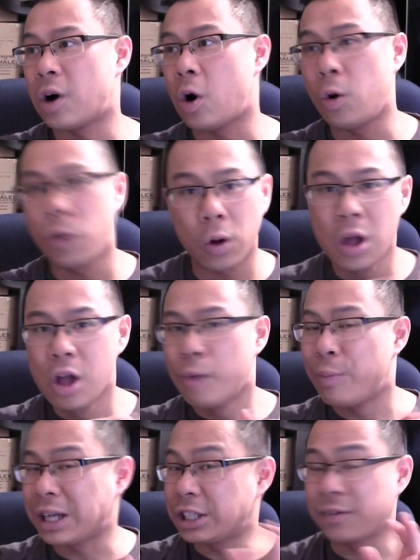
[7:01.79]
a whole
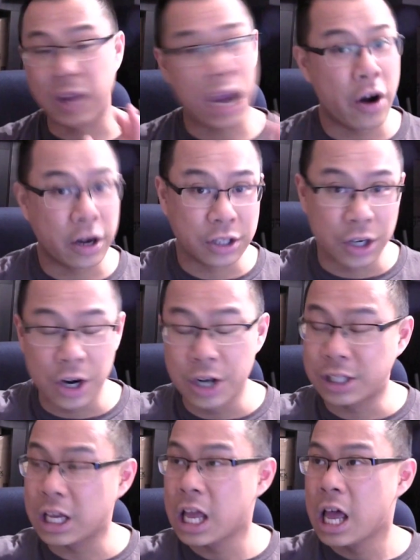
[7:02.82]
bunch of
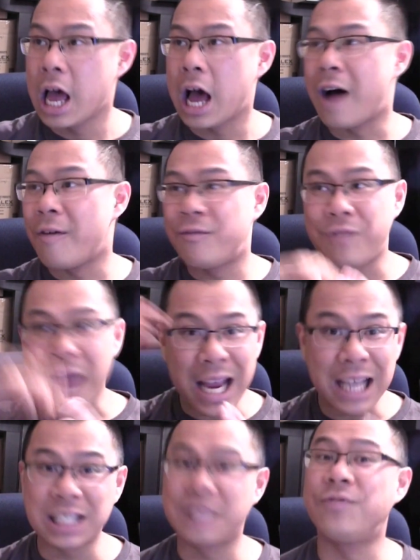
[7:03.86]
characters.
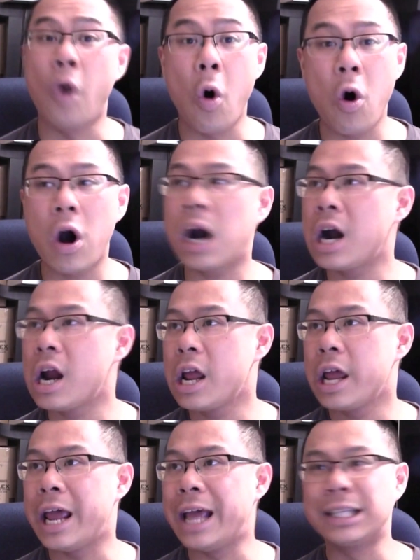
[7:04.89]
Phase 4
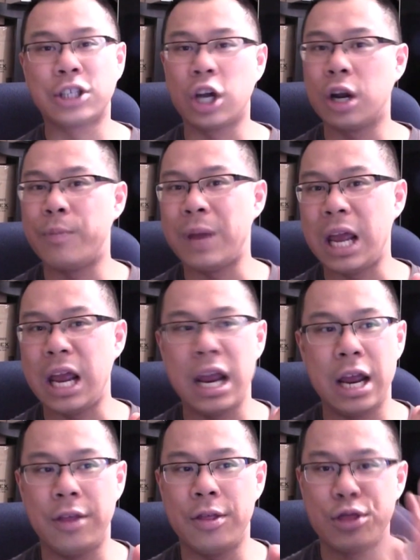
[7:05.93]
is going to
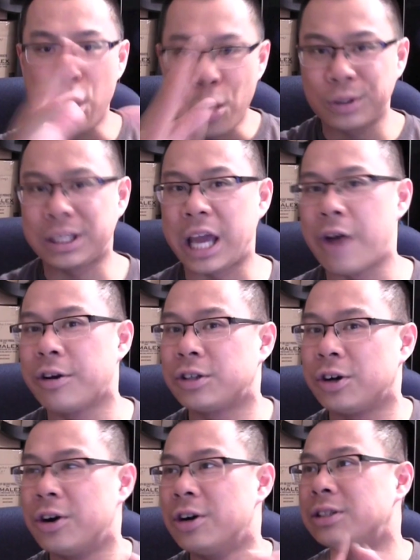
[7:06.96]
be those
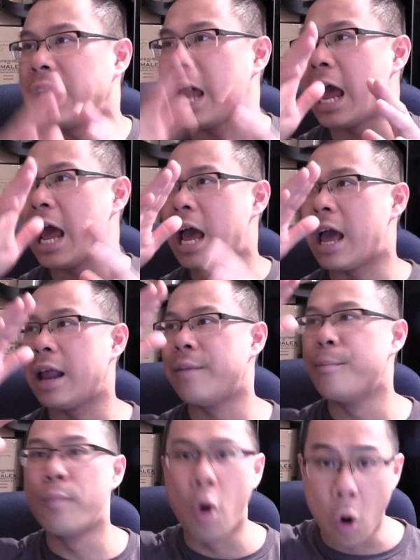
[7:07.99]
characters
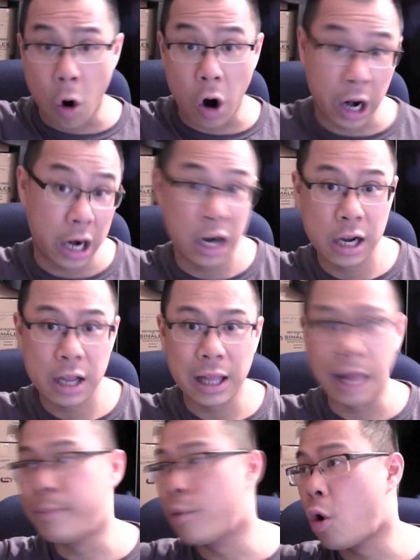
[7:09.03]
and more.
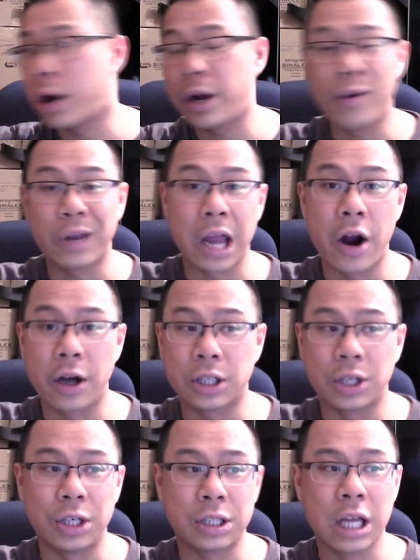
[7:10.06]
Like, more new
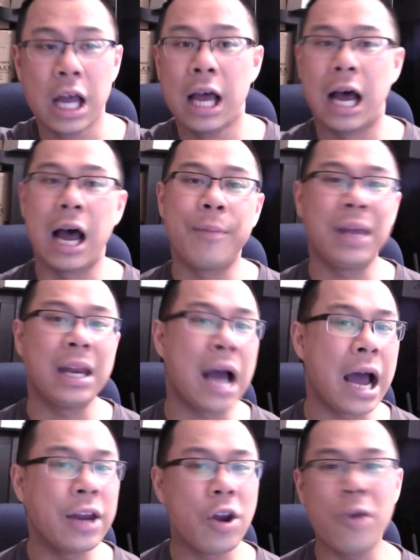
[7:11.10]
characters. I mean,
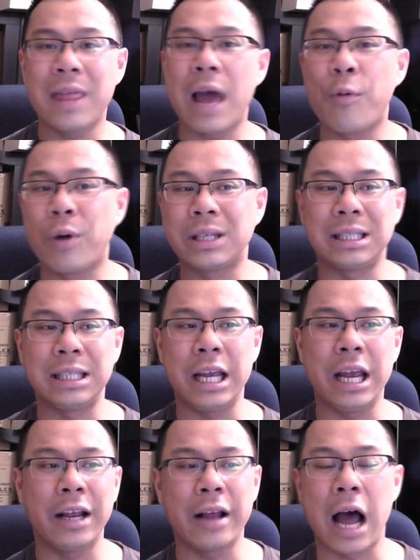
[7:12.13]
I know that we're
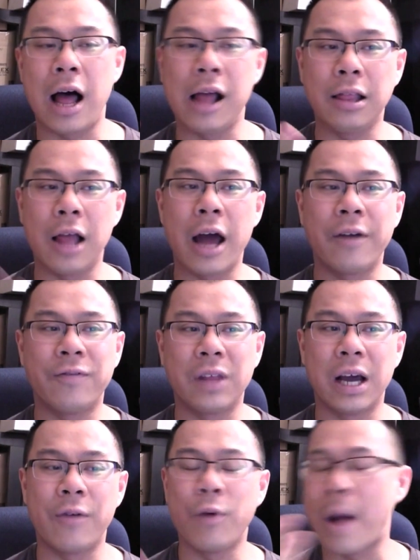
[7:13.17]
seeing a lot of
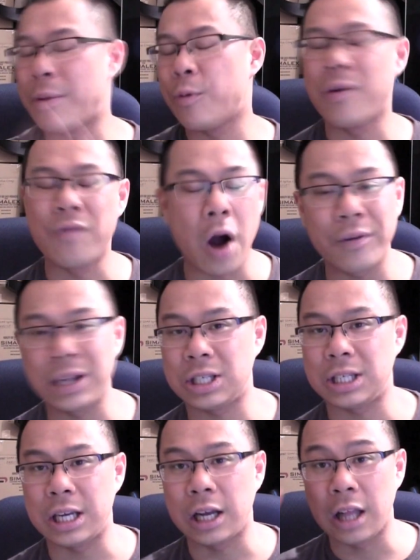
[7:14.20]
the... I mean, we've already
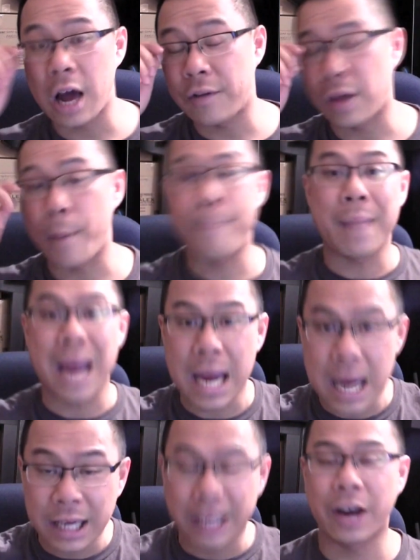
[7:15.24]
seen a lot of the
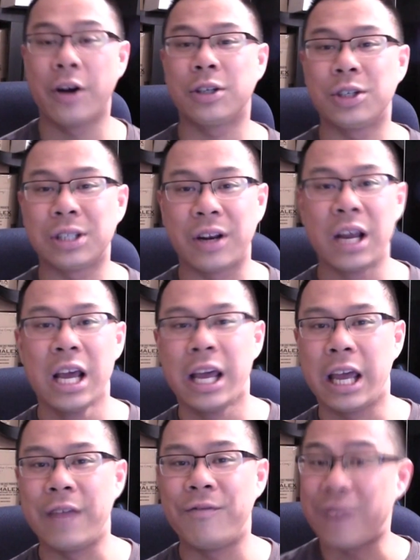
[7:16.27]
main characters in
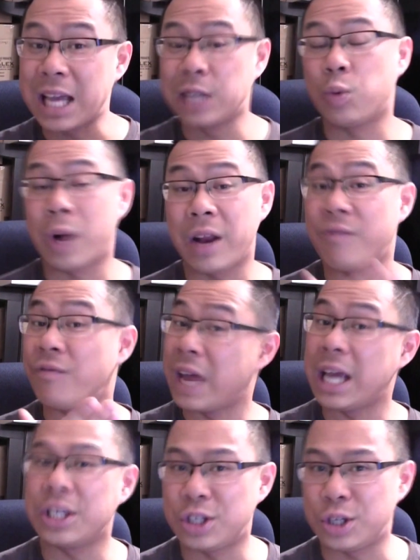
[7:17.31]
Phase 1 and
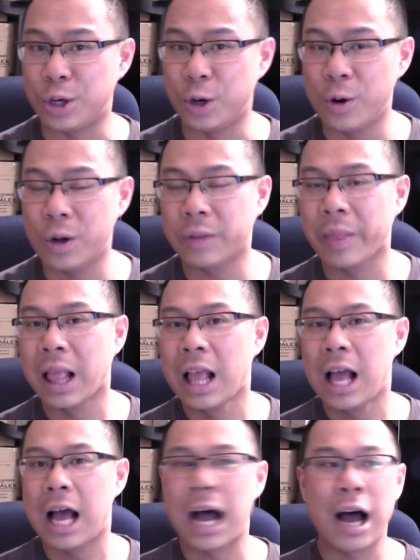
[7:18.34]
Phase 2.
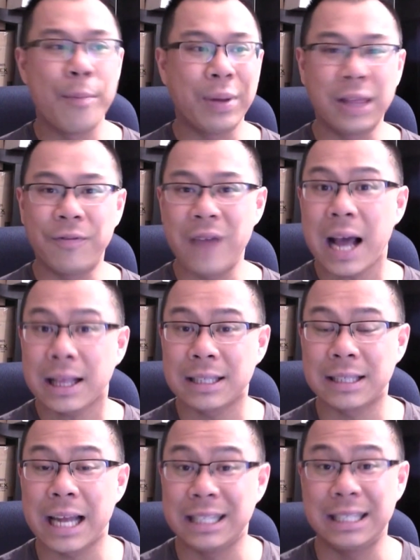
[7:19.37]
But the fact
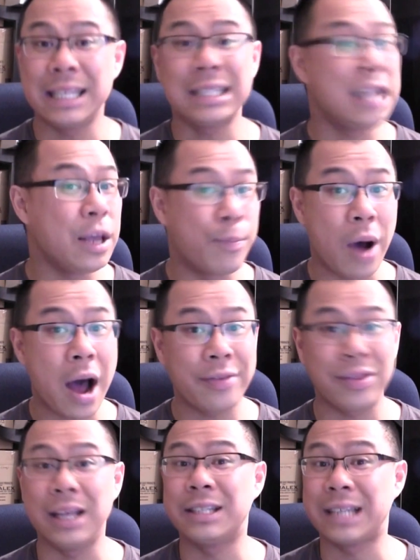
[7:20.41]
is that Disney
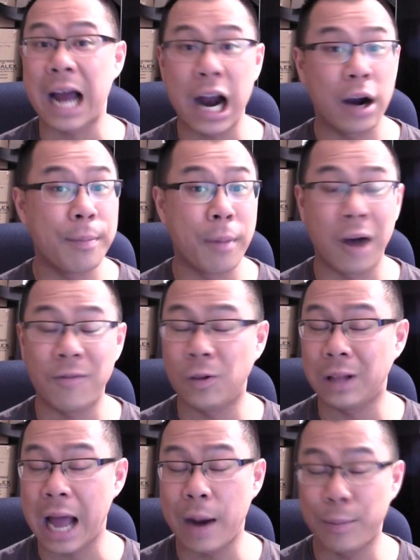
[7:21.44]
bought the entire Marvel
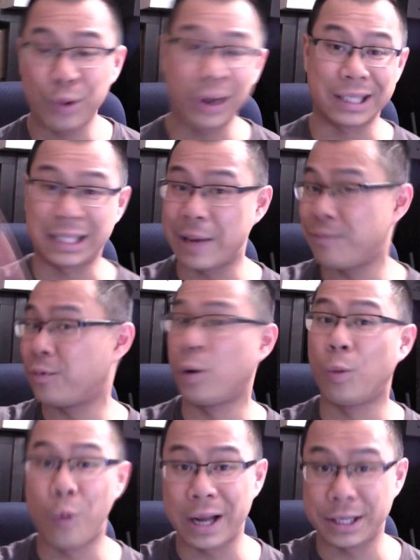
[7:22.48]
library except
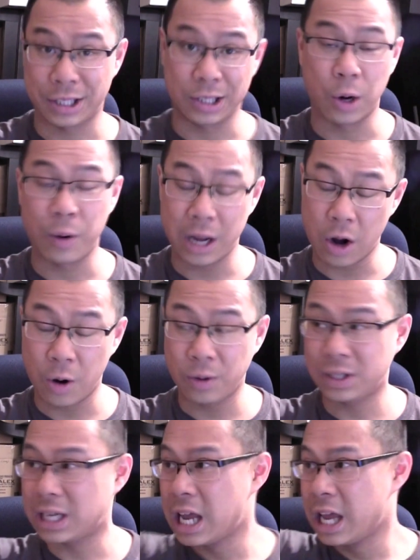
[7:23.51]
for what Sony
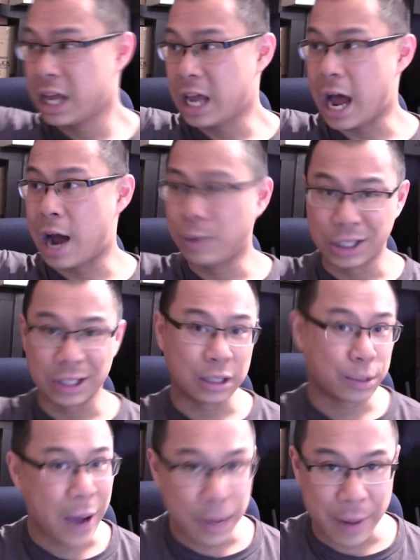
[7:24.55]
owns, which is the
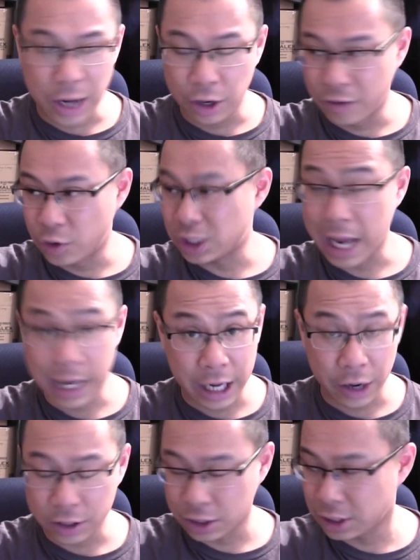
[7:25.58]
Spider-Man universe and
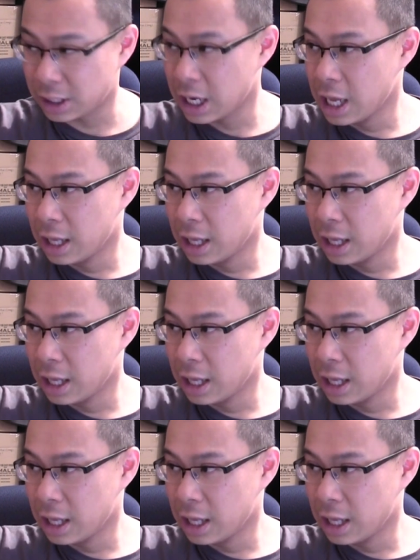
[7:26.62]
characters,